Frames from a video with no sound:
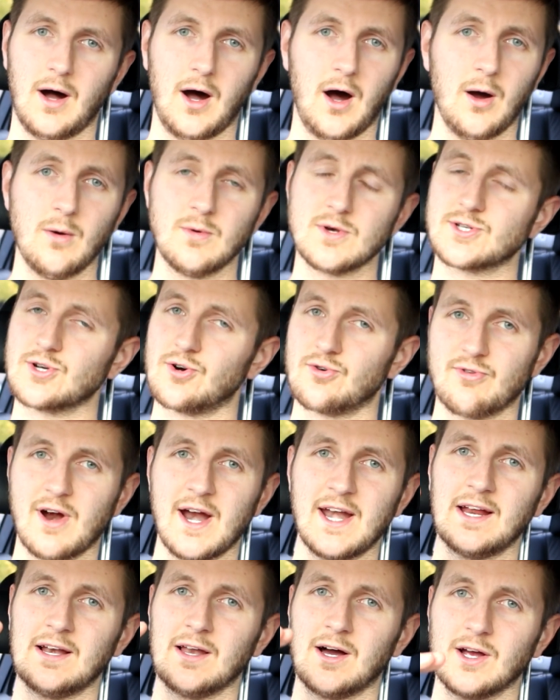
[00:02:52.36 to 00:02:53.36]
was
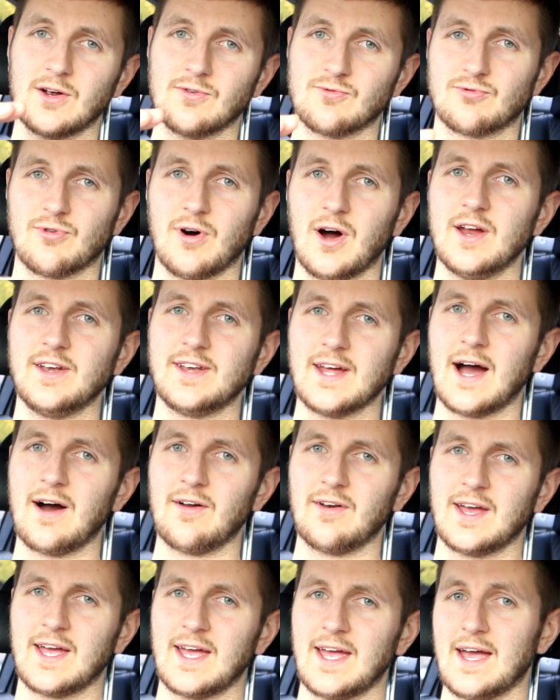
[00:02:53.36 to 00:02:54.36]
already like right
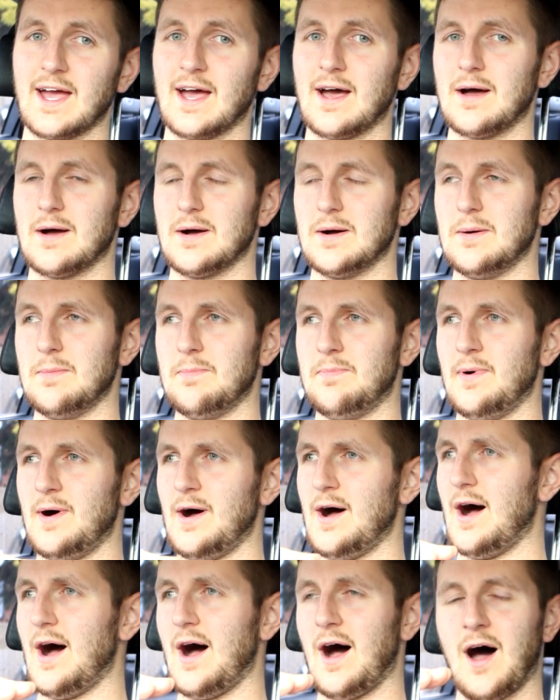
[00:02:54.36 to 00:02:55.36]
down here,
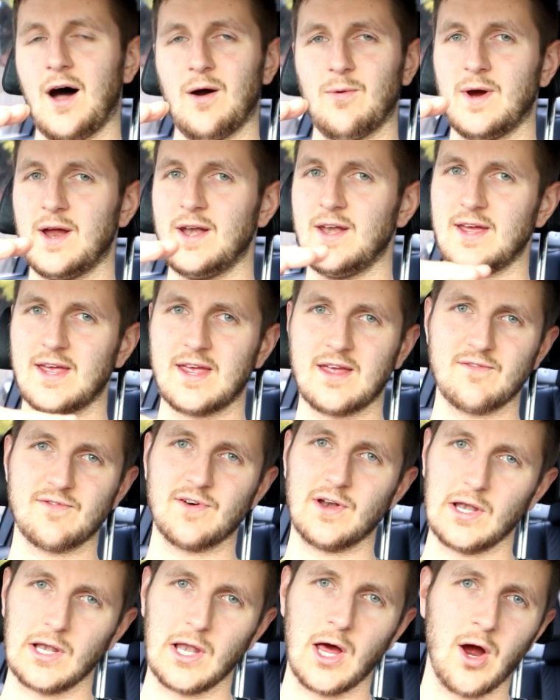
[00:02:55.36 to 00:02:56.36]
but I went
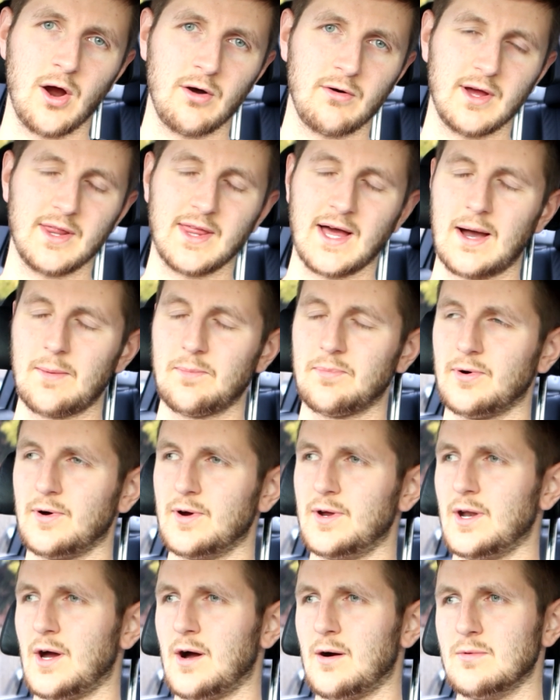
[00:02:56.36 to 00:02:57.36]
even lower at that
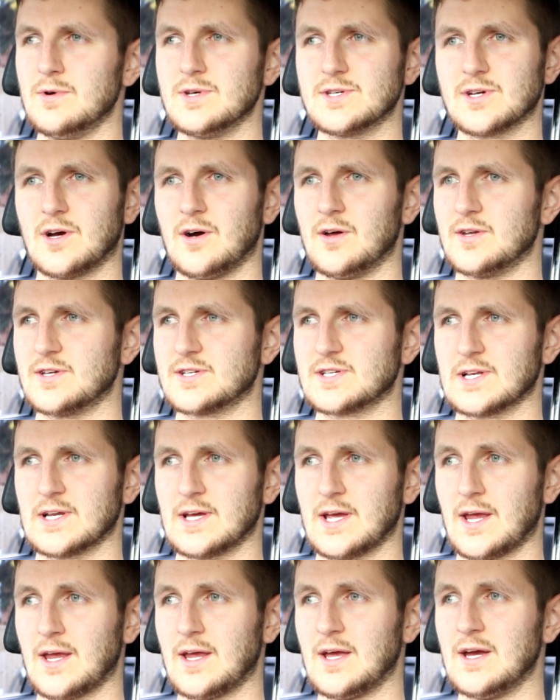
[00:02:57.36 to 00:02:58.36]
point. I was
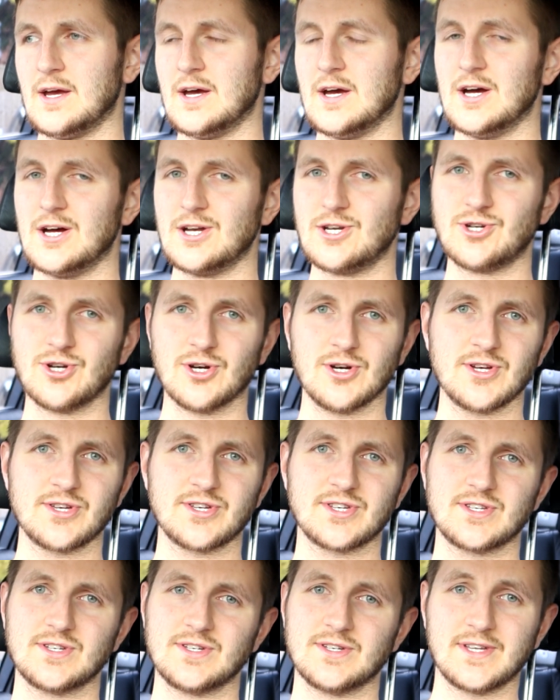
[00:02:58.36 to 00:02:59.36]
honestly
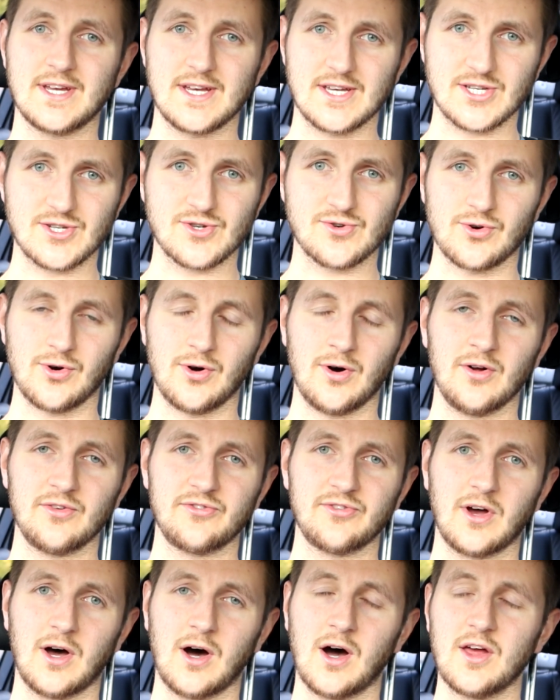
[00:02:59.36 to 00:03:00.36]
just
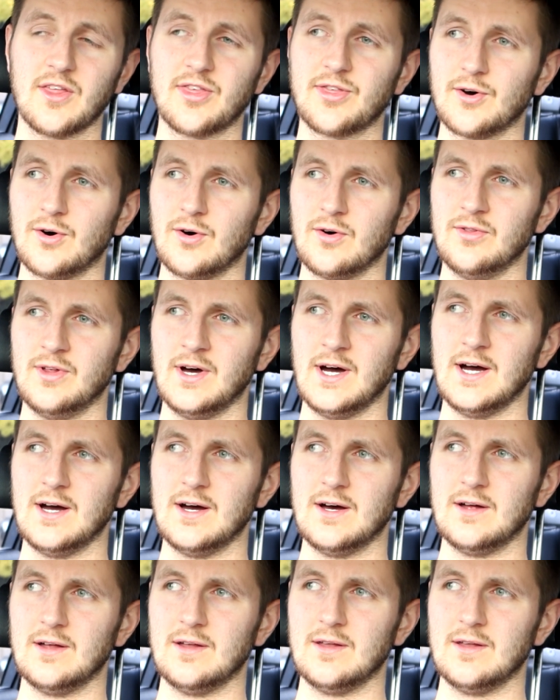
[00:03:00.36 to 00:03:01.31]
distraught. I thought that